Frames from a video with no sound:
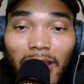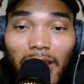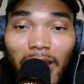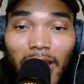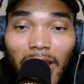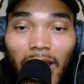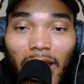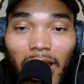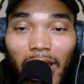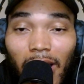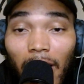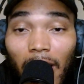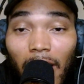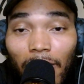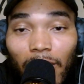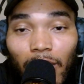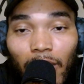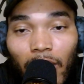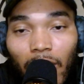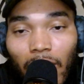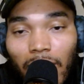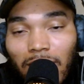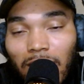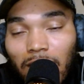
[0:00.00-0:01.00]
And I've
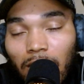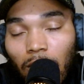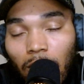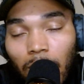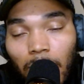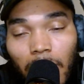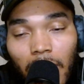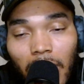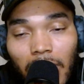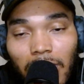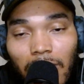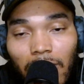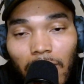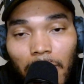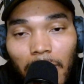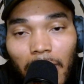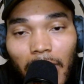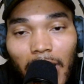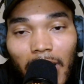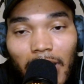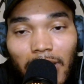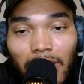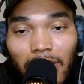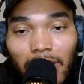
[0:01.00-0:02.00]
learned so much from
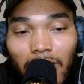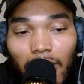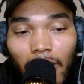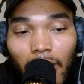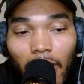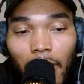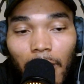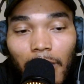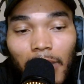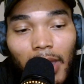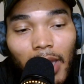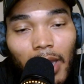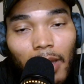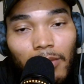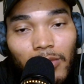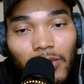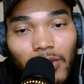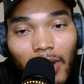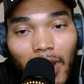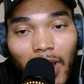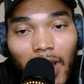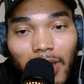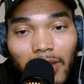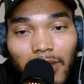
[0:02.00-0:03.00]
last year, and that I'm
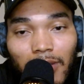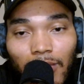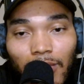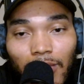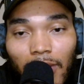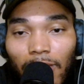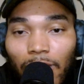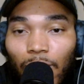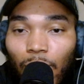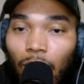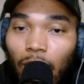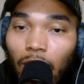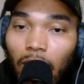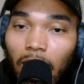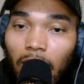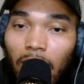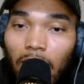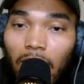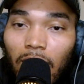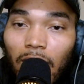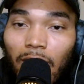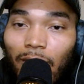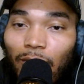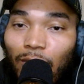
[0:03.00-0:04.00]
trying to avoid
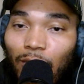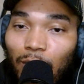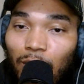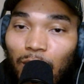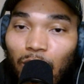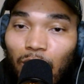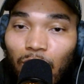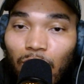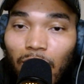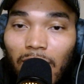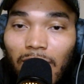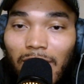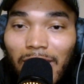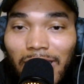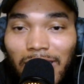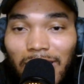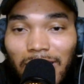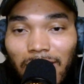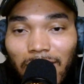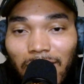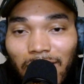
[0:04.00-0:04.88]
from doing this year.